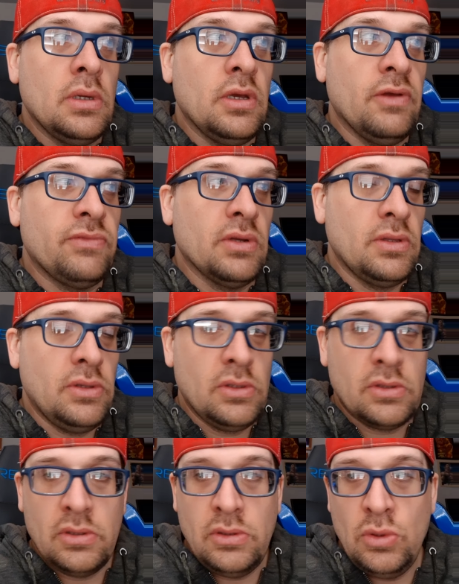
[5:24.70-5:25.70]
if the
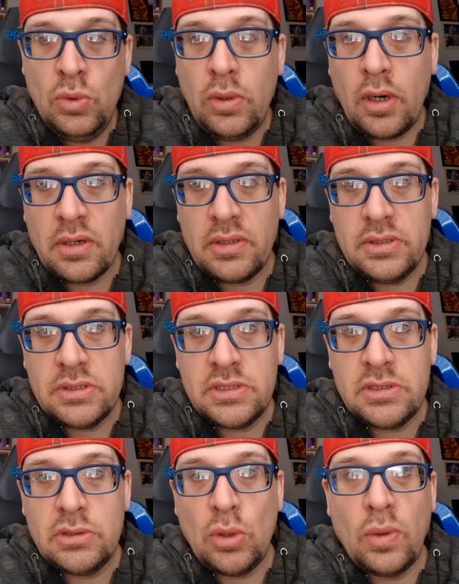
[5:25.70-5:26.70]
new
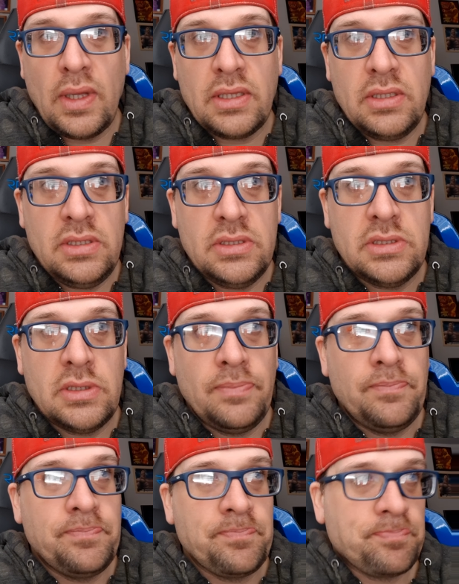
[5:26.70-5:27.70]
audience don't like these...
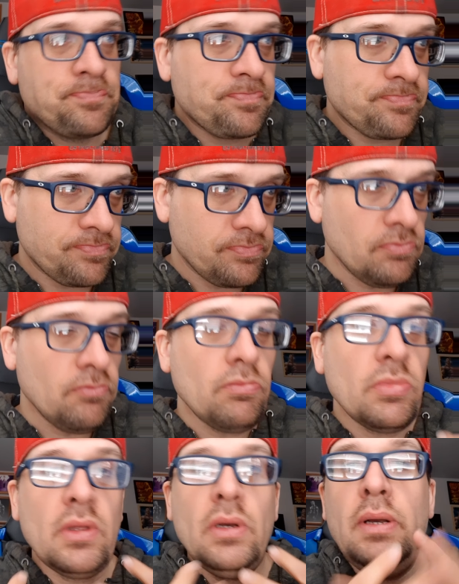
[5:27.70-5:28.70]

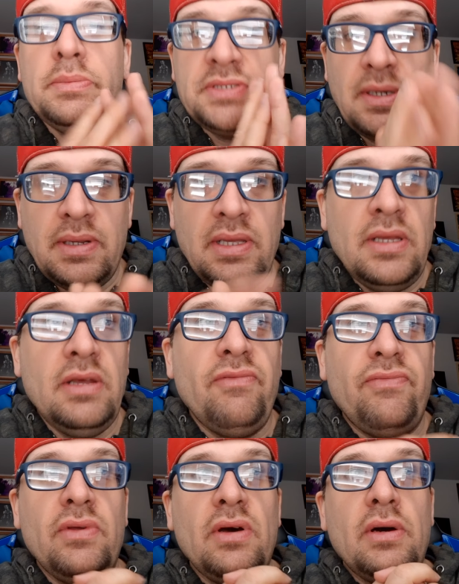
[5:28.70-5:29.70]
I'm sorry,
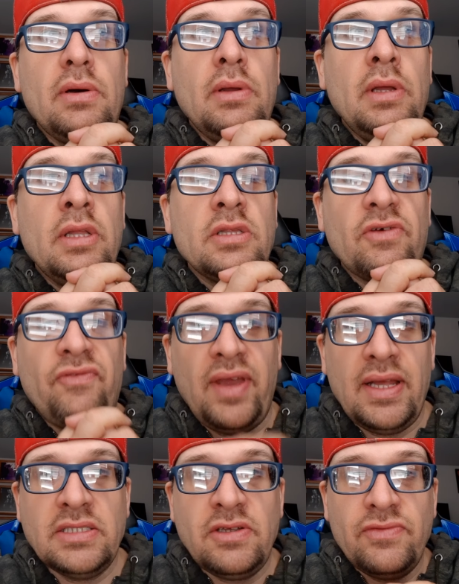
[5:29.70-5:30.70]
if the
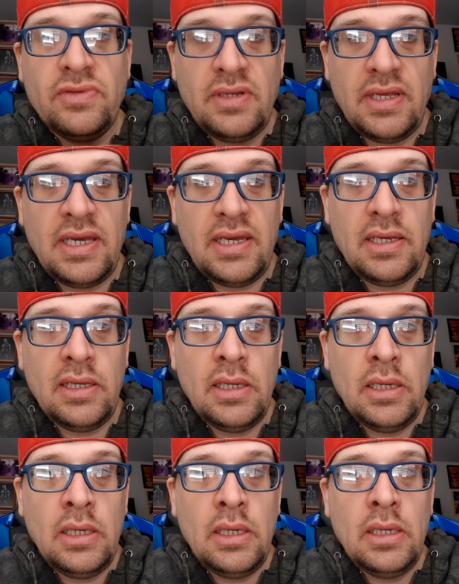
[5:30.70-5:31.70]
fans of today
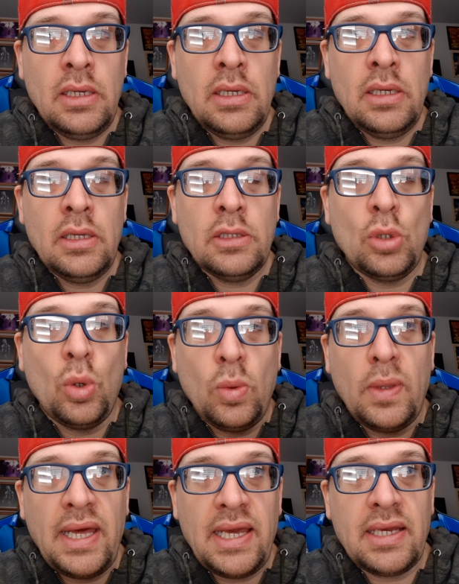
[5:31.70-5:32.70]
don't
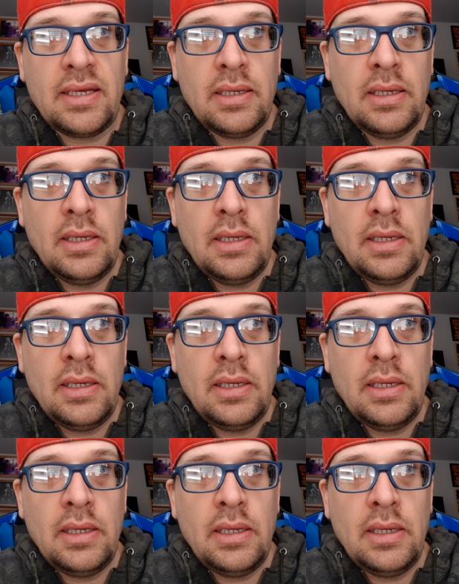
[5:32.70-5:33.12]
like